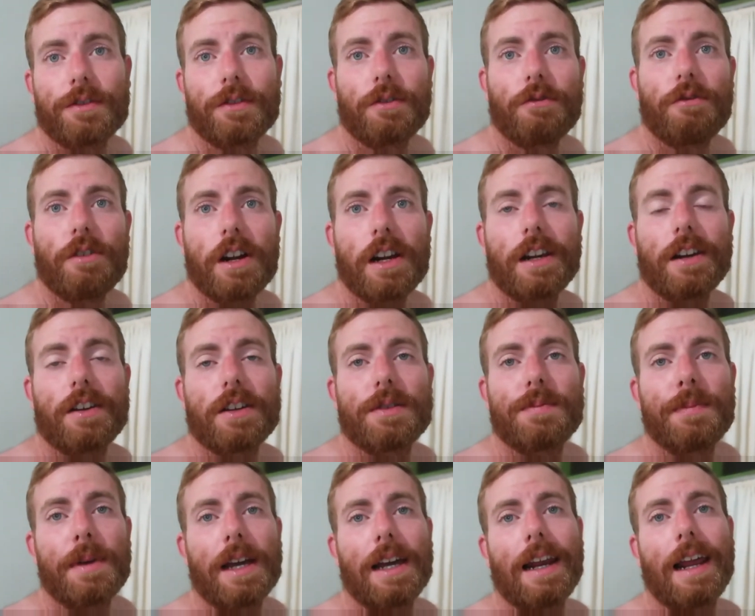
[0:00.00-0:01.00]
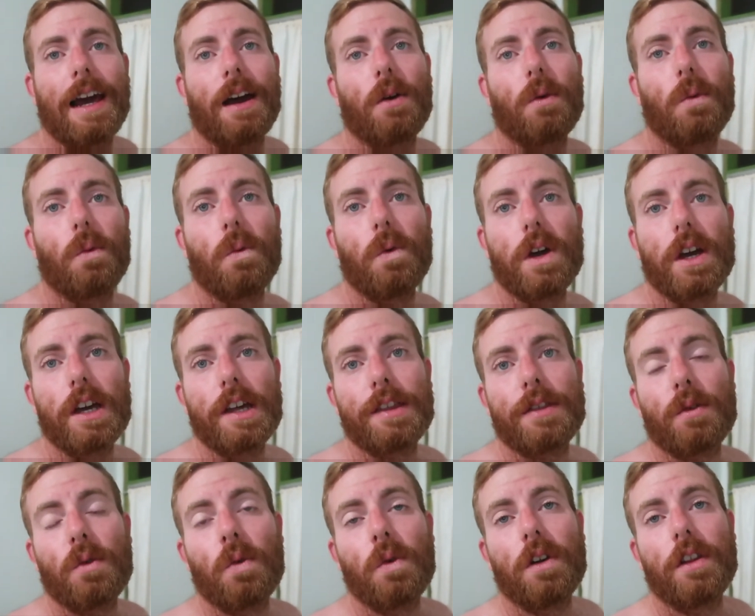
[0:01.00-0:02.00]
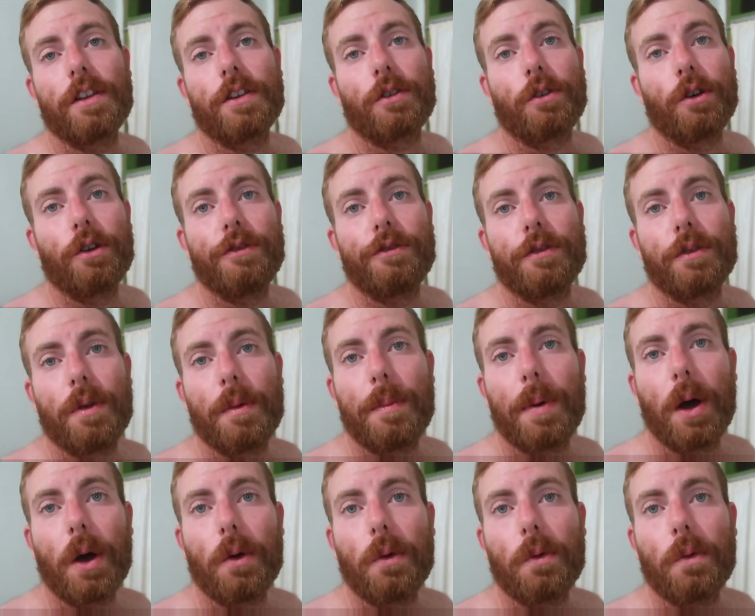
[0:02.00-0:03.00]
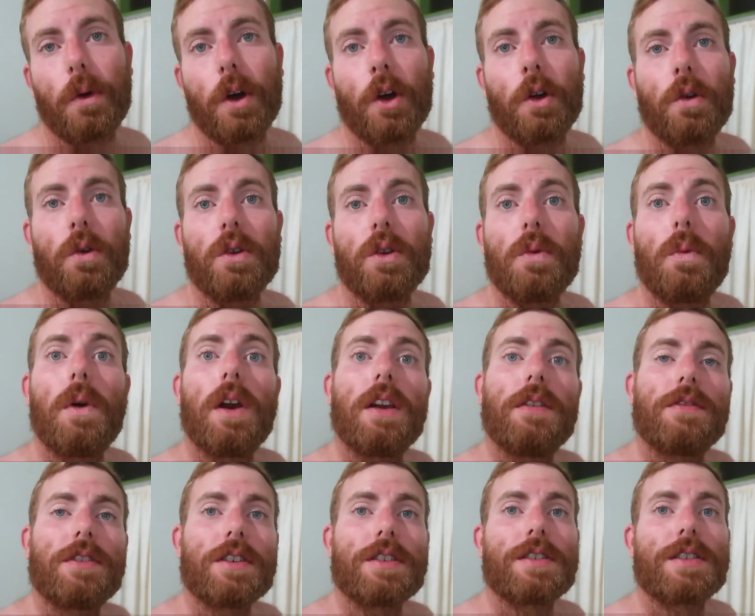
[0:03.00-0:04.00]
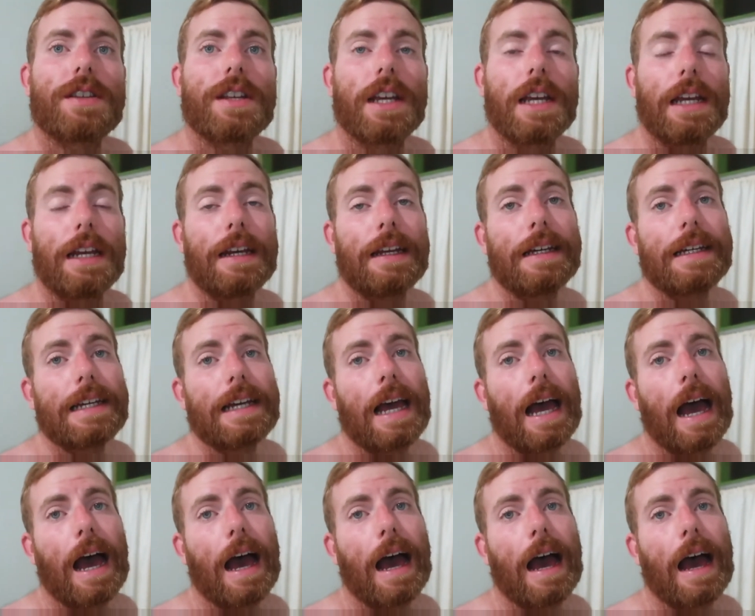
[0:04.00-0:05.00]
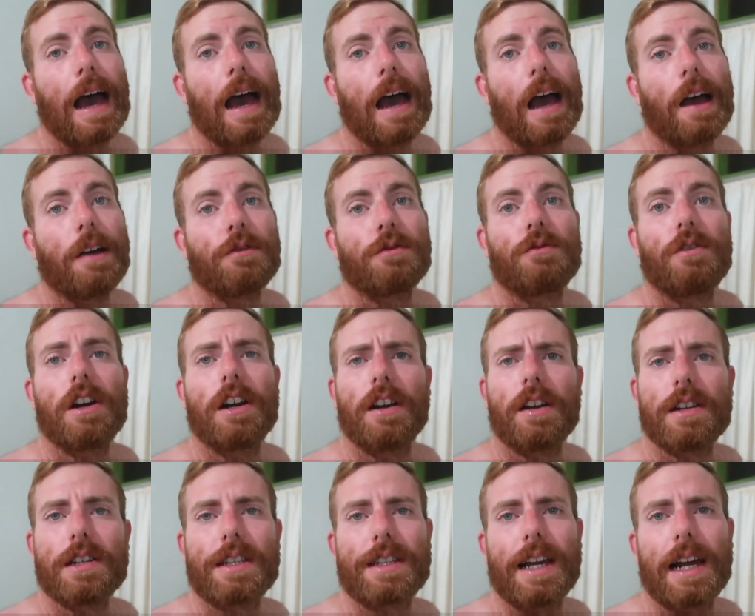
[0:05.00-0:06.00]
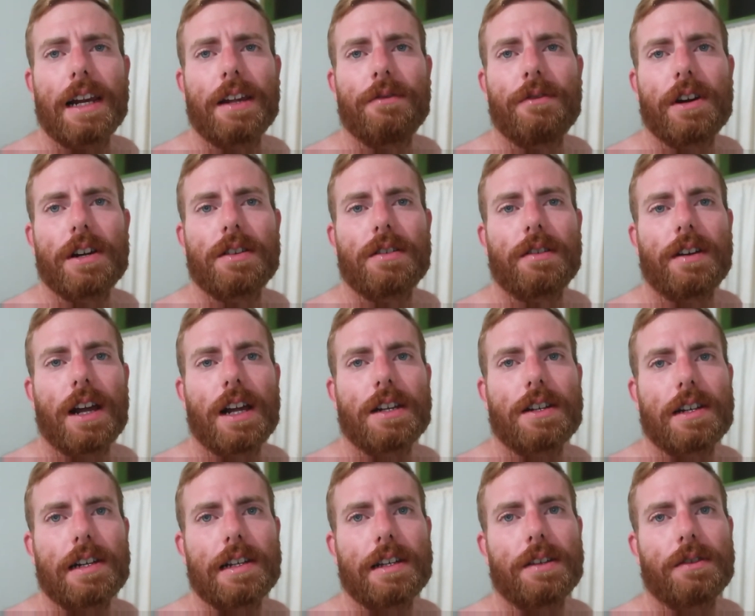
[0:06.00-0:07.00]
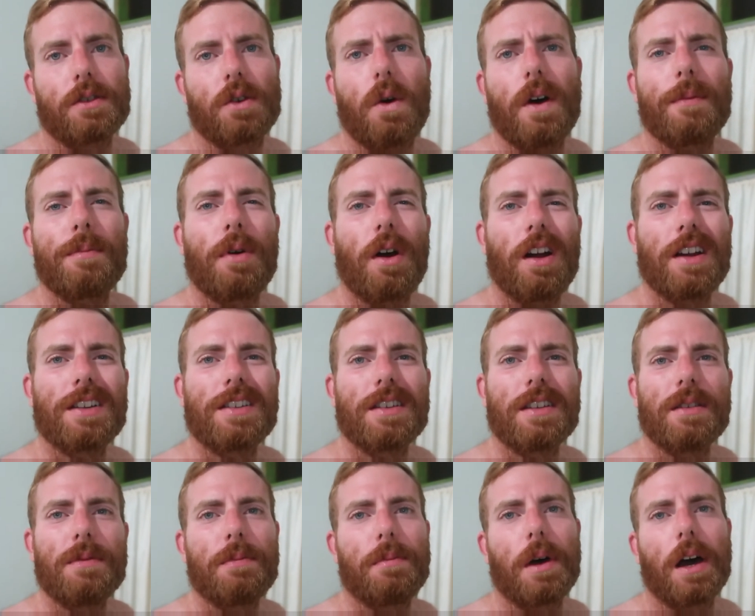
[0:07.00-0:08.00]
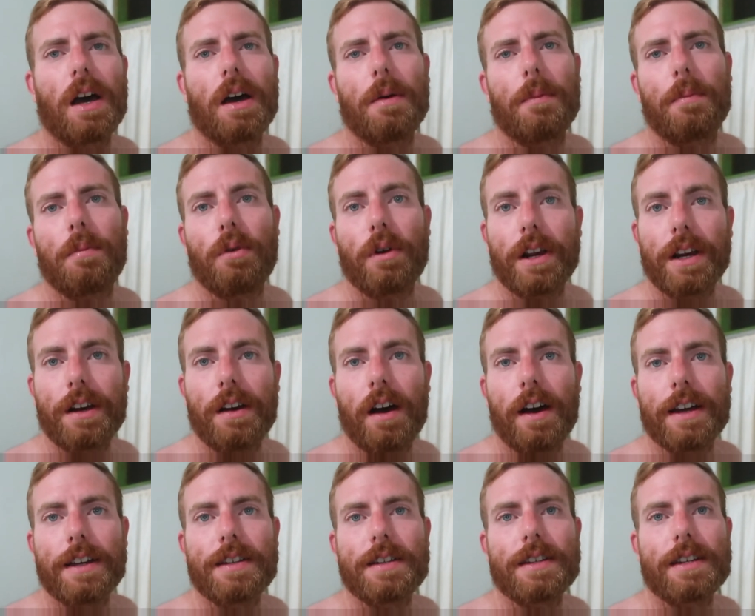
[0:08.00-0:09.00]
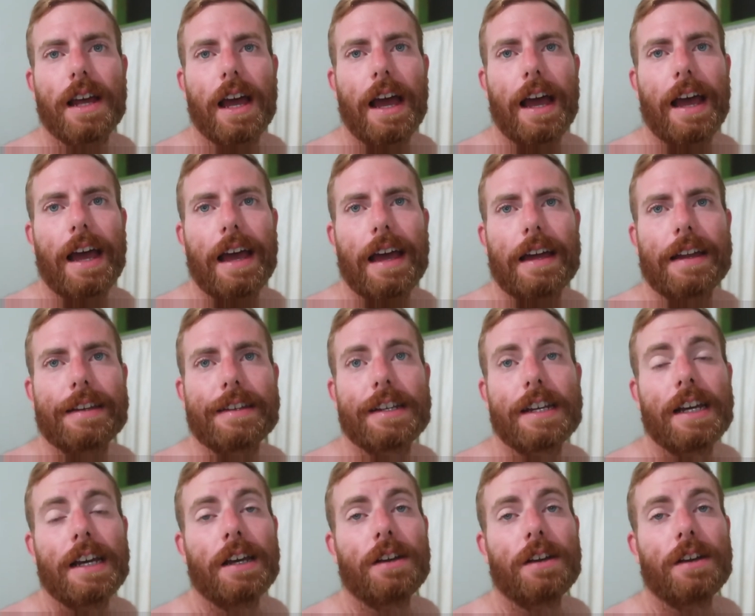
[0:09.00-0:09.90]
after a really nice meal out with all of the crew from the boat, who you will have just seen, it was a really nice Italian restaurant actually, quite pricey but pretty nice, and